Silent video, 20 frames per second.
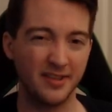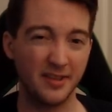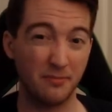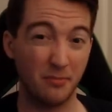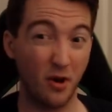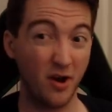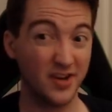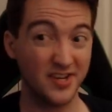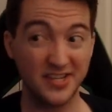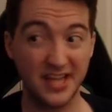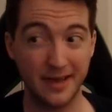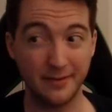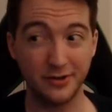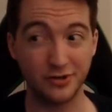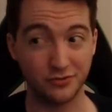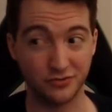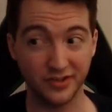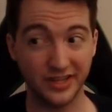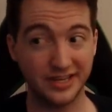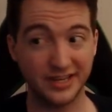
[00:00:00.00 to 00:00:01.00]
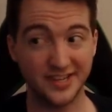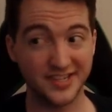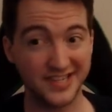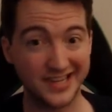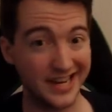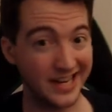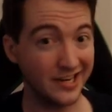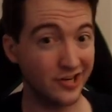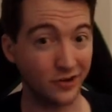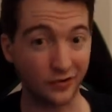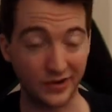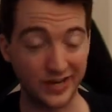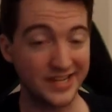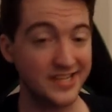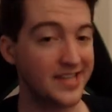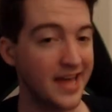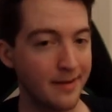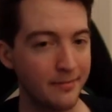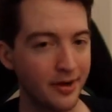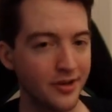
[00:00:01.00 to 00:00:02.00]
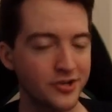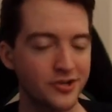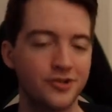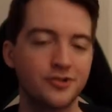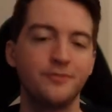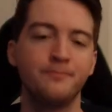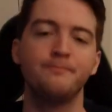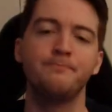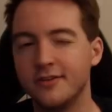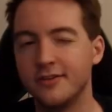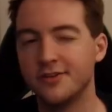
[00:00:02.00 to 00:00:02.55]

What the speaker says: The boss damage really doesn't increase that much.